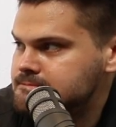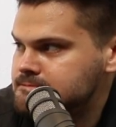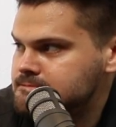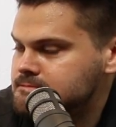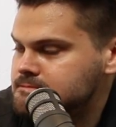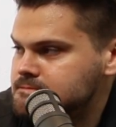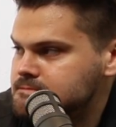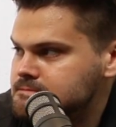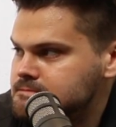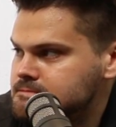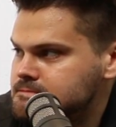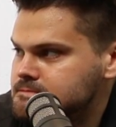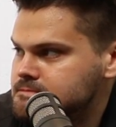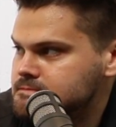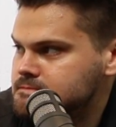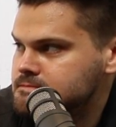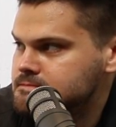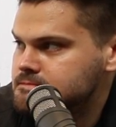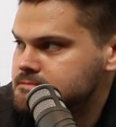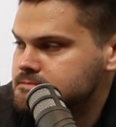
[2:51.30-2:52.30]

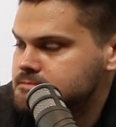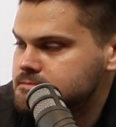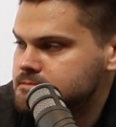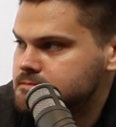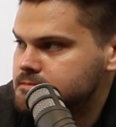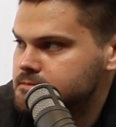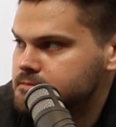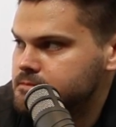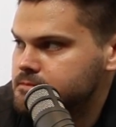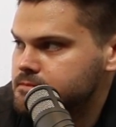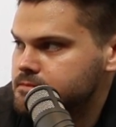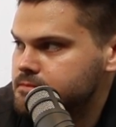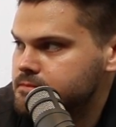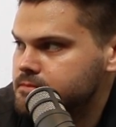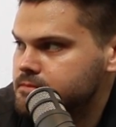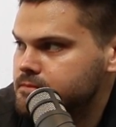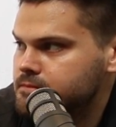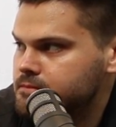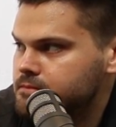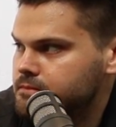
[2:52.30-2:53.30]

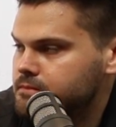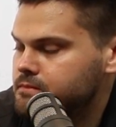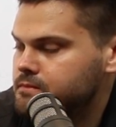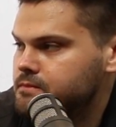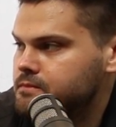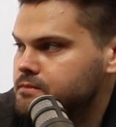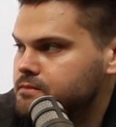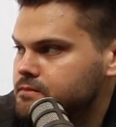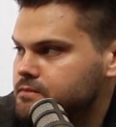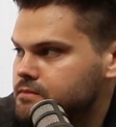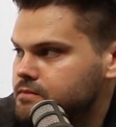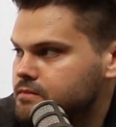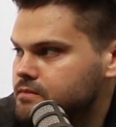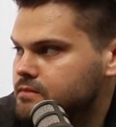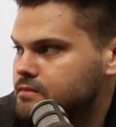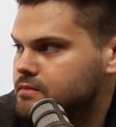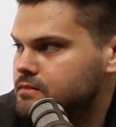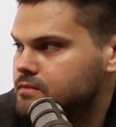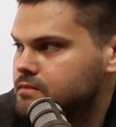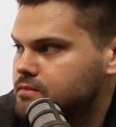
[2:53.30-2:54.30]

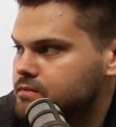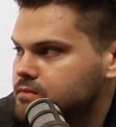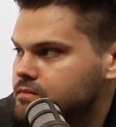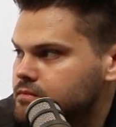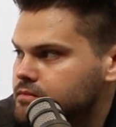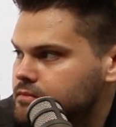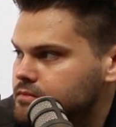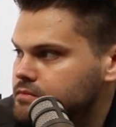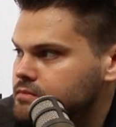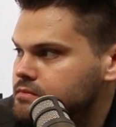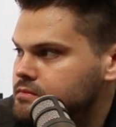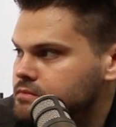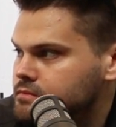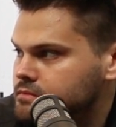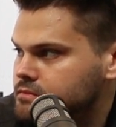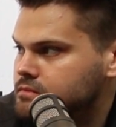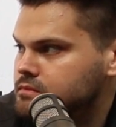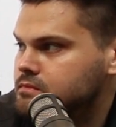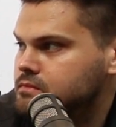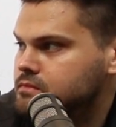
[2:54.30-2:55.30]

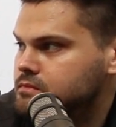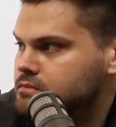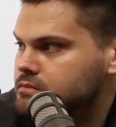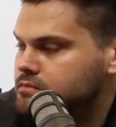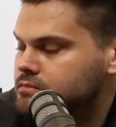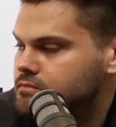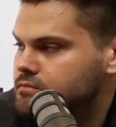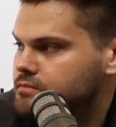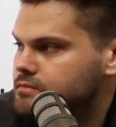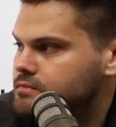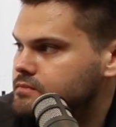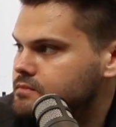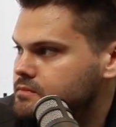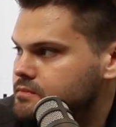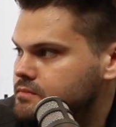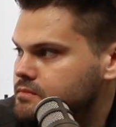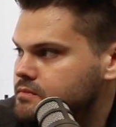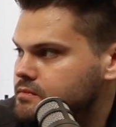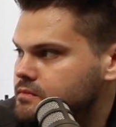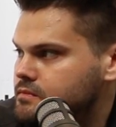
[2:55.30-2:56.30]

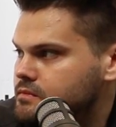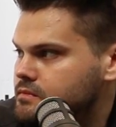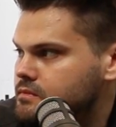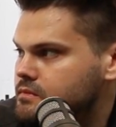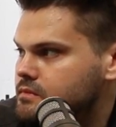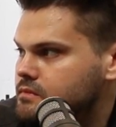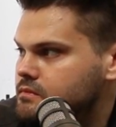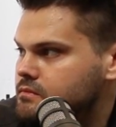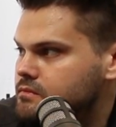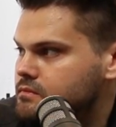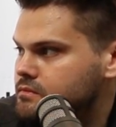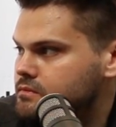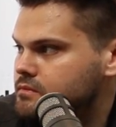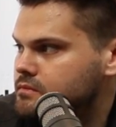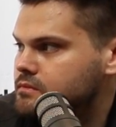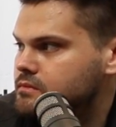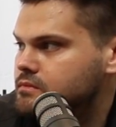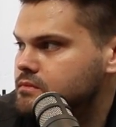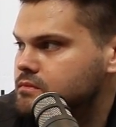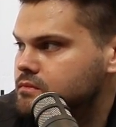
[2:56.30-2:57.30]

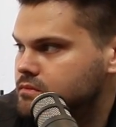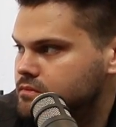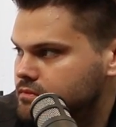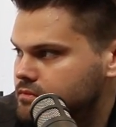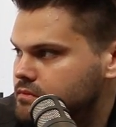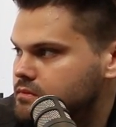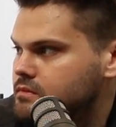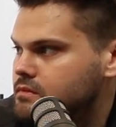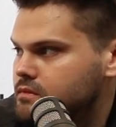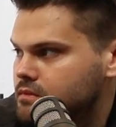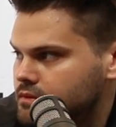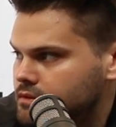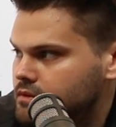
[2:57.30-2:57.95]
This person isn't speaking.